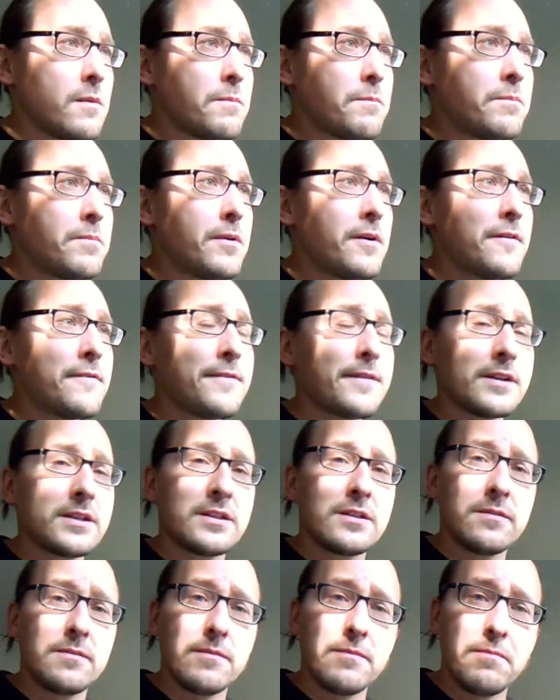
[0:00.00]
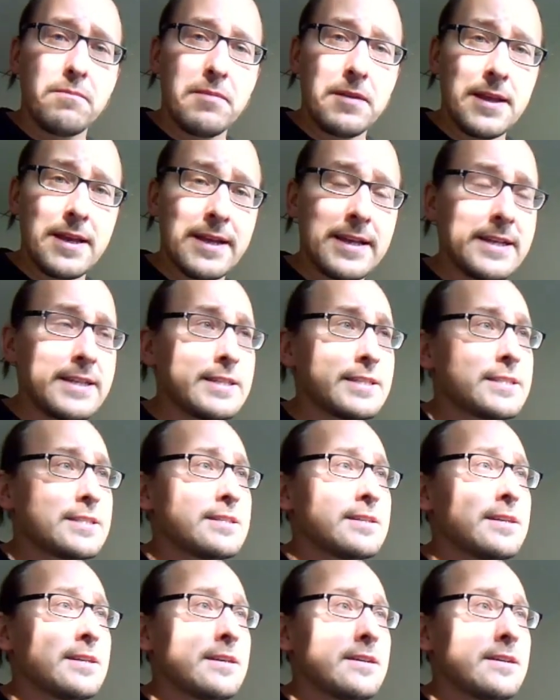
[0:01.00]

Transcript: perfect place